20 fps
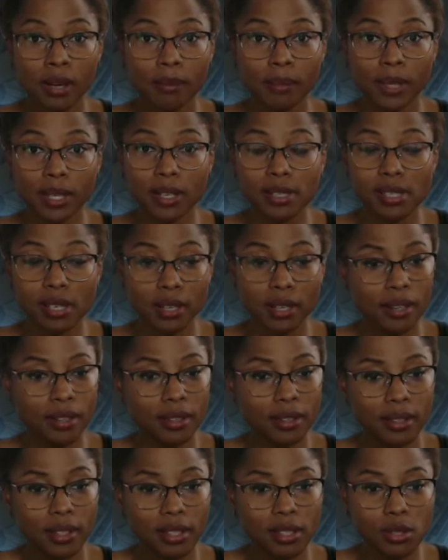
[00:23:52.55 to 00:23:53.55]
Because
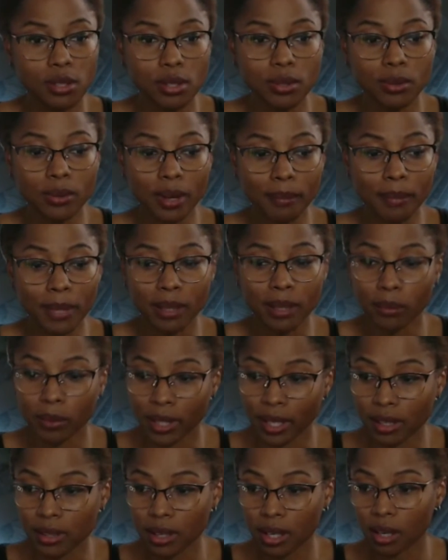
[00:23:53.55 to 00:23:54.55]
another thing too, I mean,
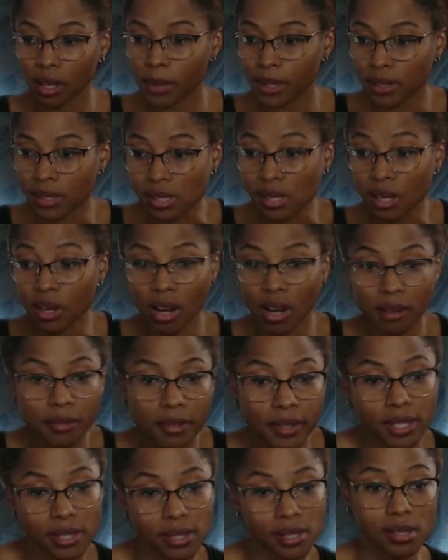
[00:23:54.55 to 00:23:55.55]
when I talk about this
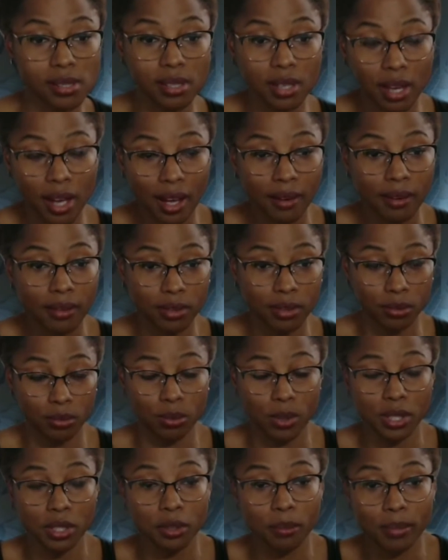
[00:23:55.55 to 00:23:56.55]
confidence to
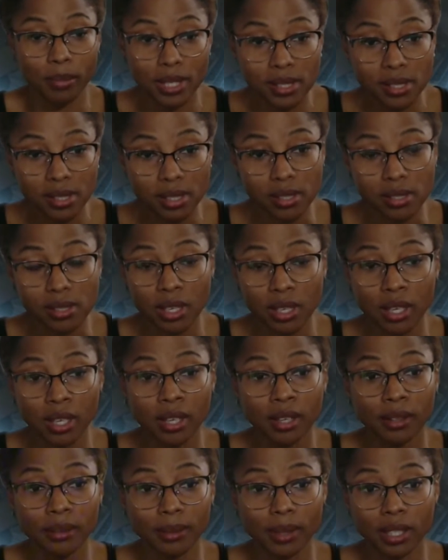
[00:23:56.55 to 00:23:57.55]
run your business,
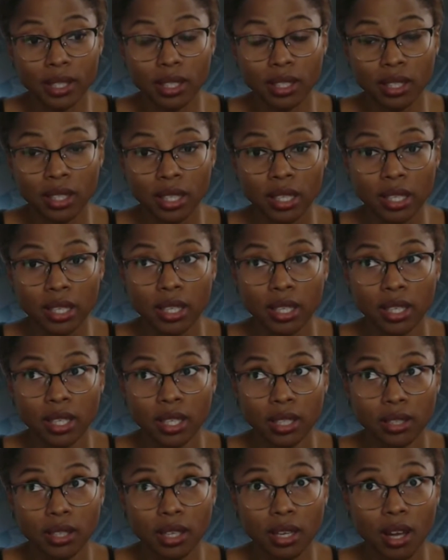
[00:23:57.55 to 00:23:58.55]
right?
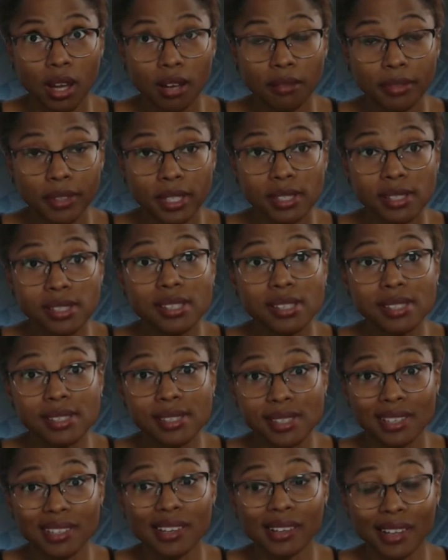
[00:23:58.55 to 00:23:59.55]
The confidence to
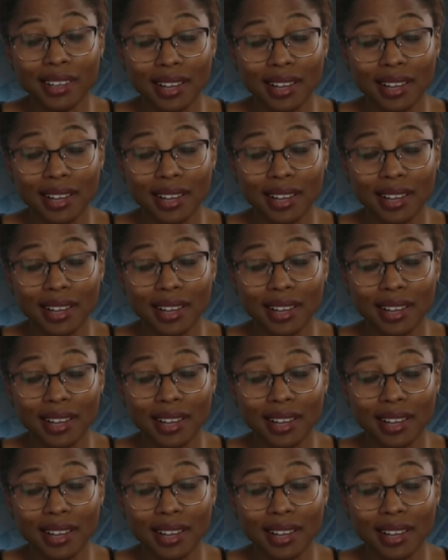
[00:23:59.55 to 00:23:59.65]
sit there and